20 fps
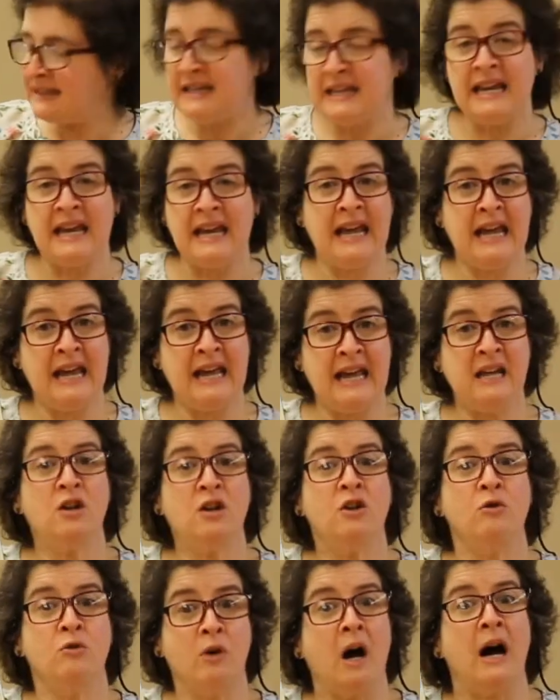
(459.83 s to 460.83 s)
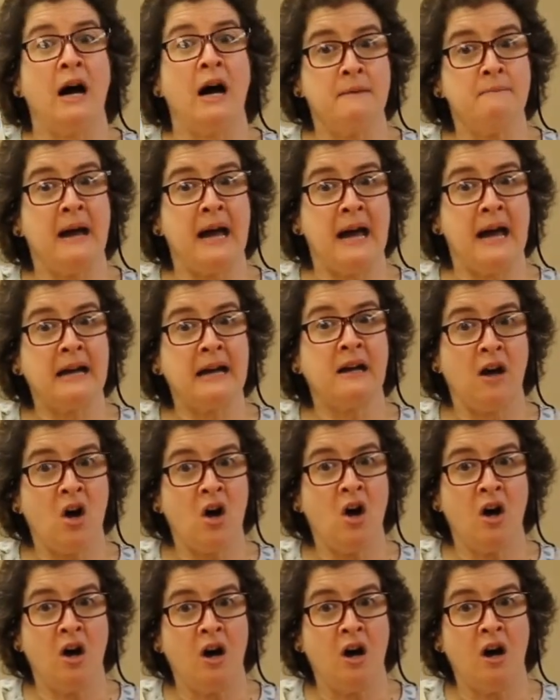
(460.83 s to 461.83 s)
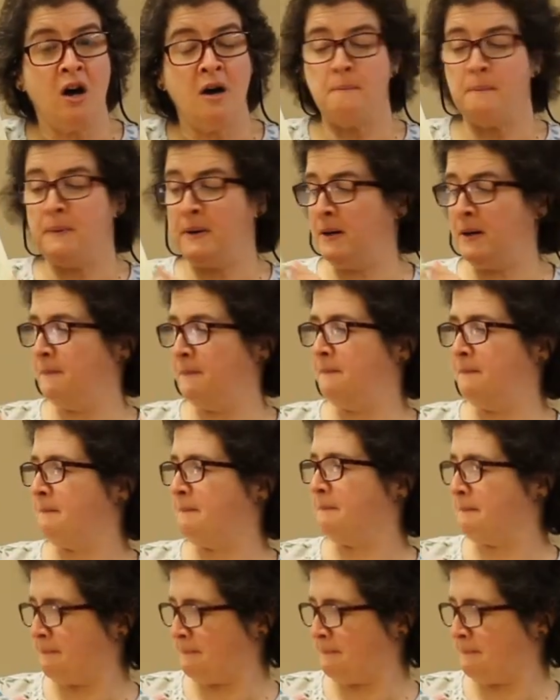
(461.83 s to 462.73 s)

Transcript: as the egg who got back up.